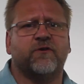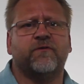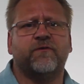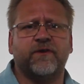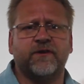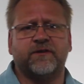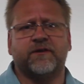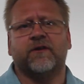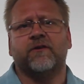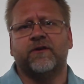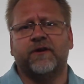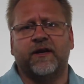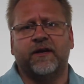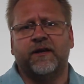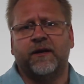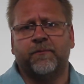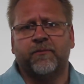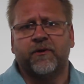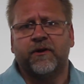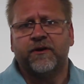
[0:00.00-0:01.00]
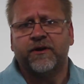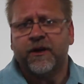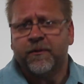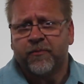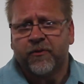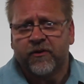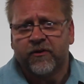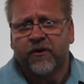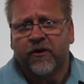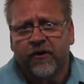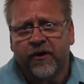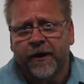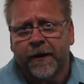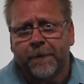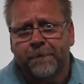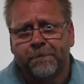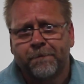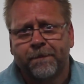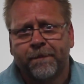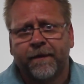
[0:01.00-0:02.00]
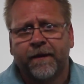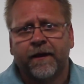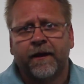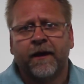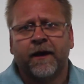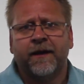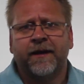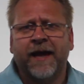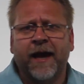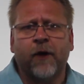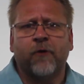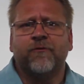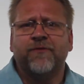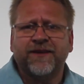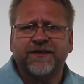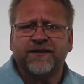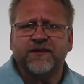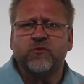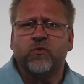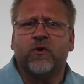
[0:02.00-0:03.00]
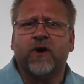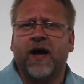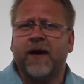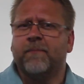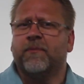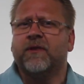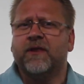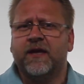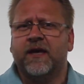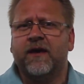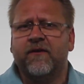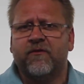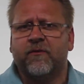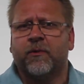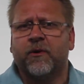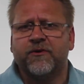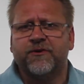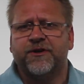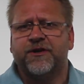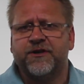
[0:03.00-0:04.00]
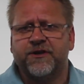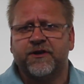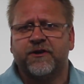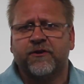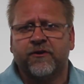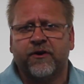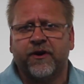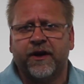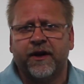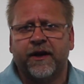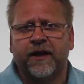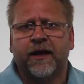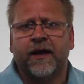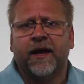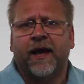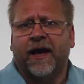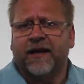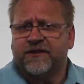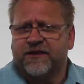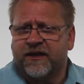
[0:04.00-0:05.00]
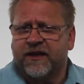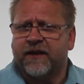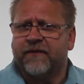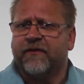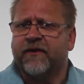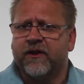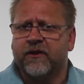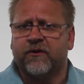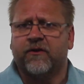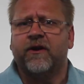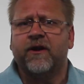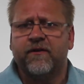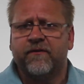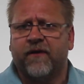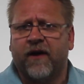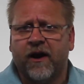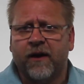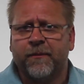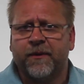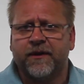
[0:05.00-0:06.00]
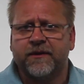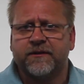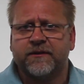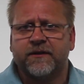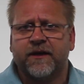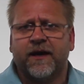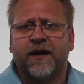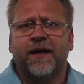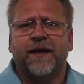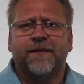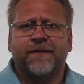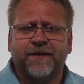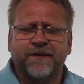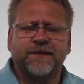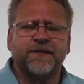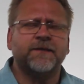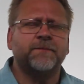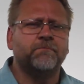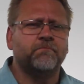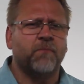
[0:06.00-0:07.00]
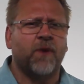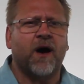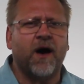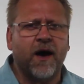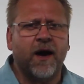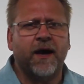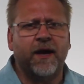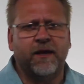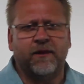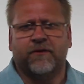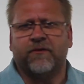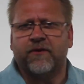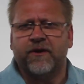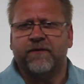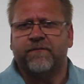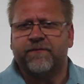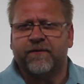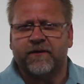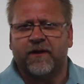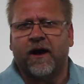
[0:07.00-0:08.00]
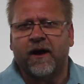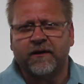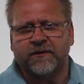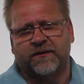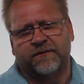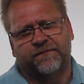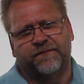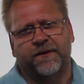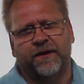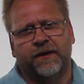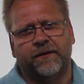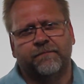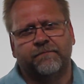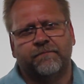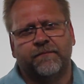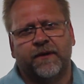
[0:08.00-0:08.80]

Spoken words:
and facilitate deeper learning. Now, this is what I believe about teaching and learning and significant learning environments. This is my learning philosophy.